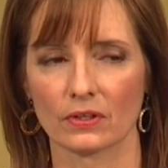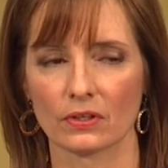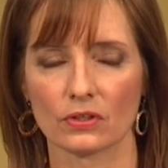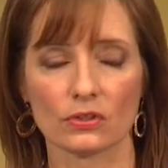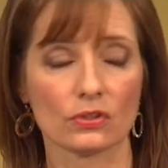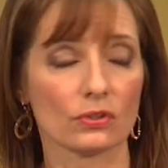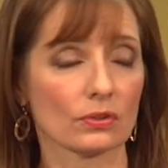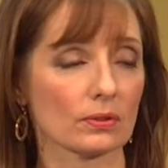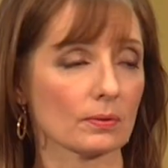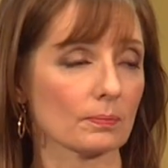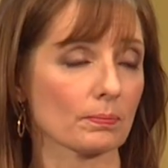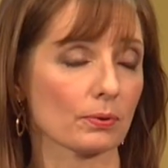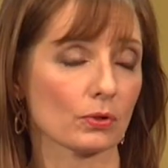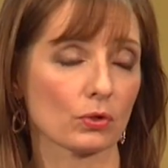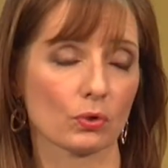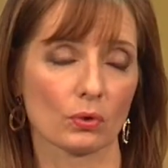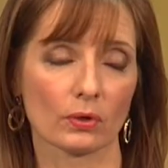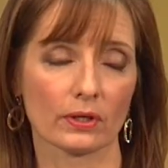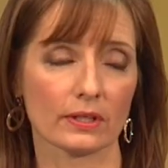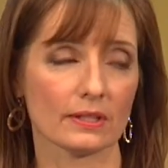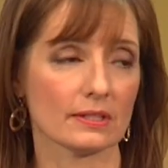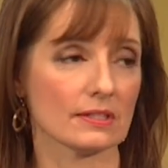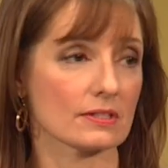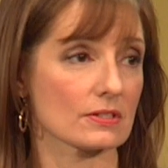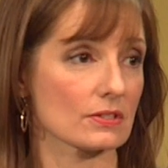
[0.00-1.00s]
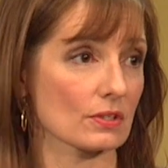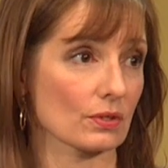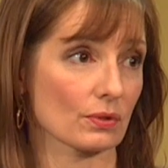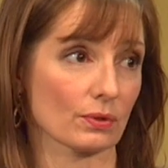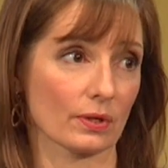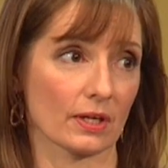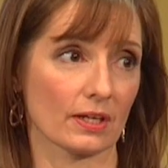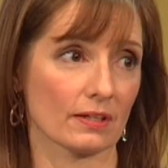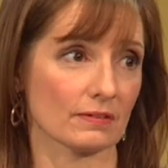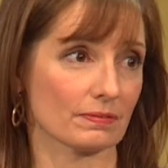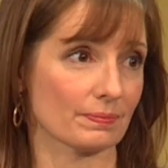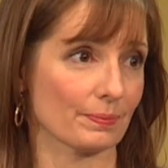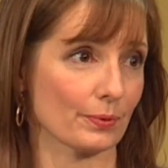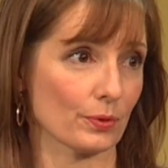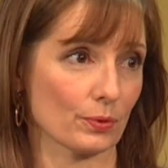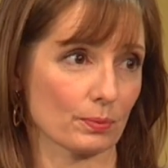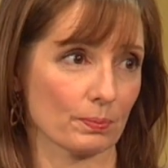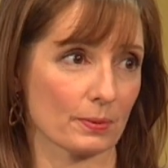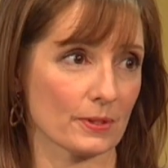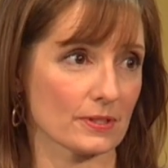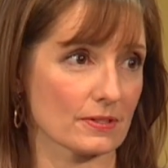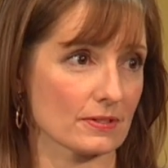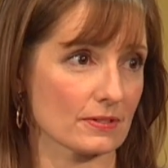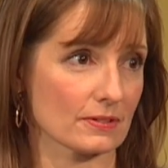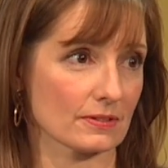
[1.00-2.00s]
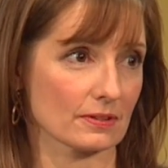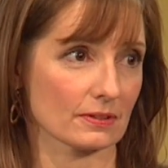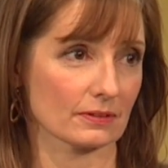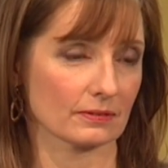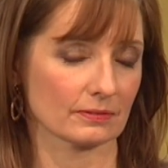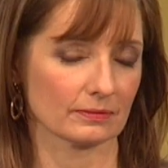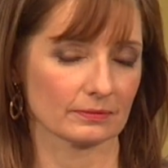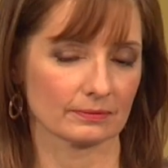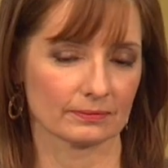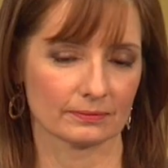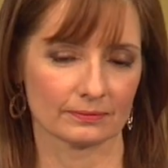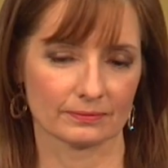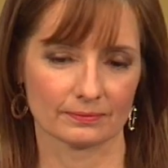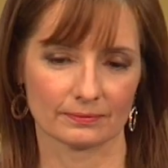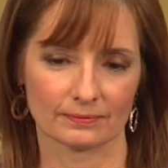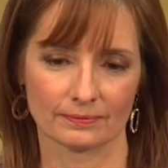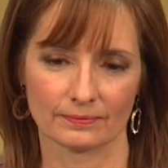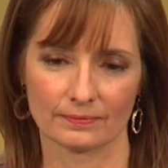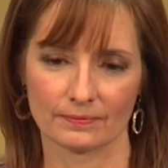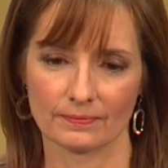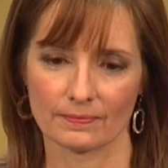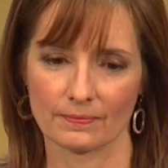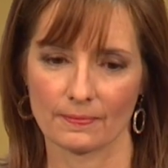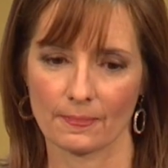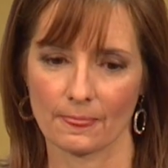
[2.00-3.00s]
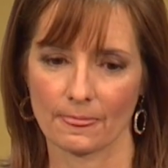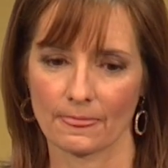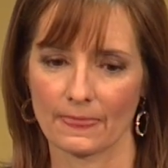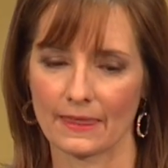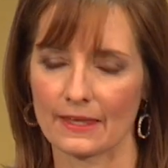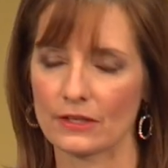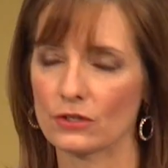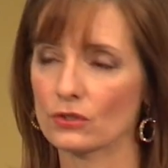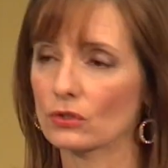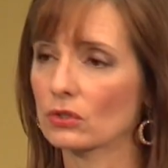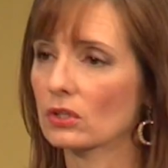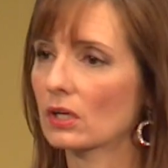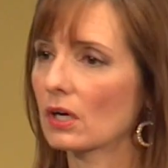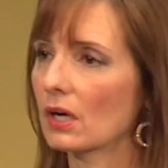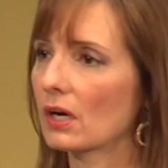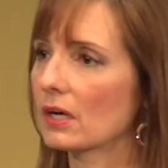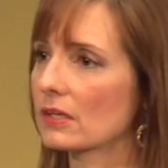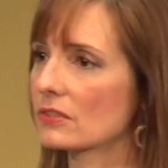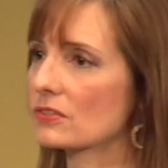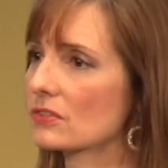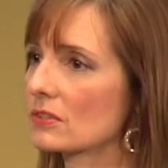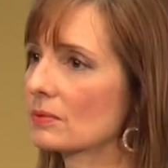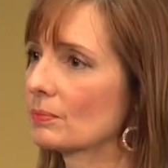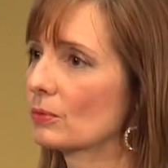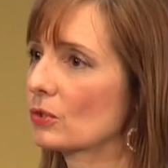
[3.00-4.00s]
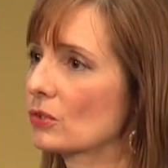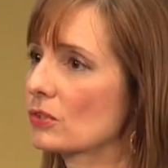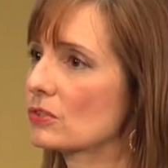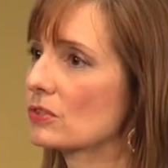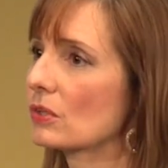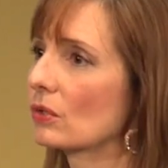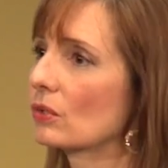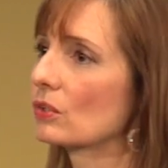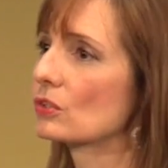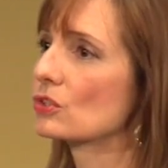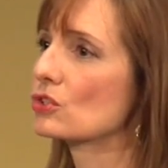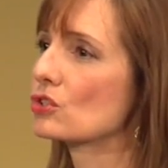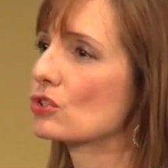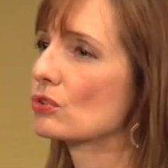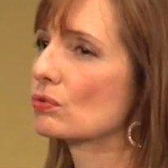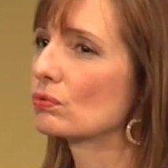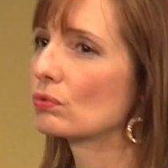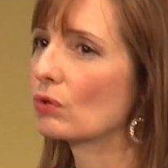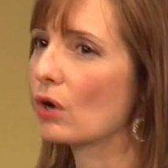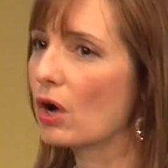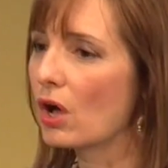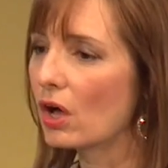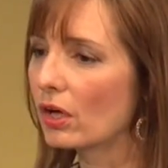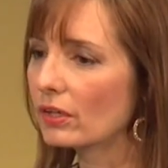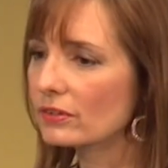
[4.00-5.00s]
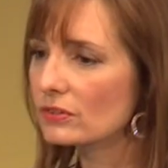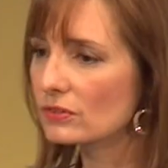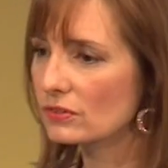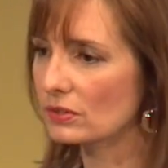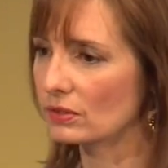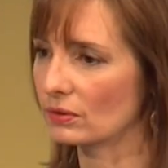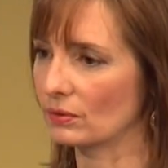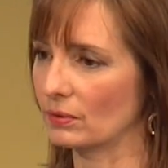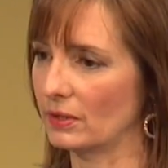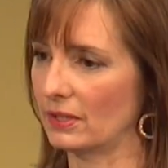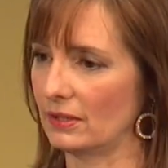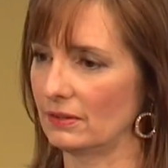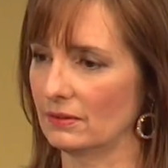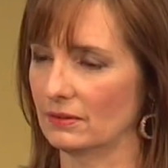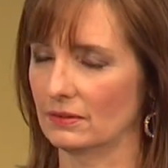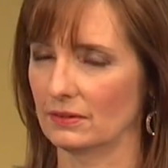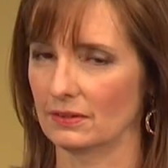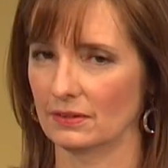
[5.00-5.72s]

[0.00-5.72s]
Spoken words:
Your employees crave purpose. Your customers are drawn to it.